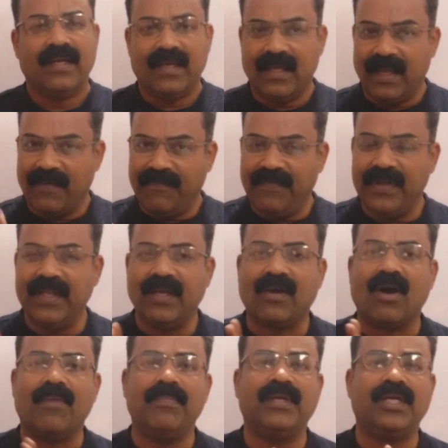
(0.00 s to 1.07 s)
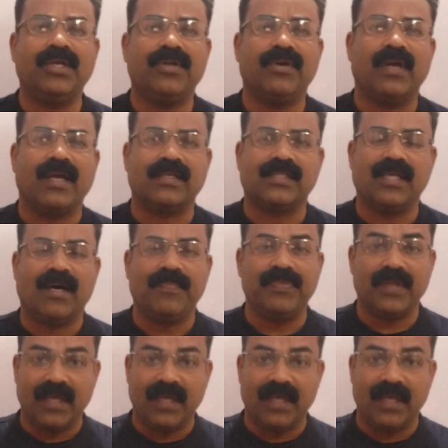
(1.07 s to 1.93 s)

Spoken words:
in every competitive exam,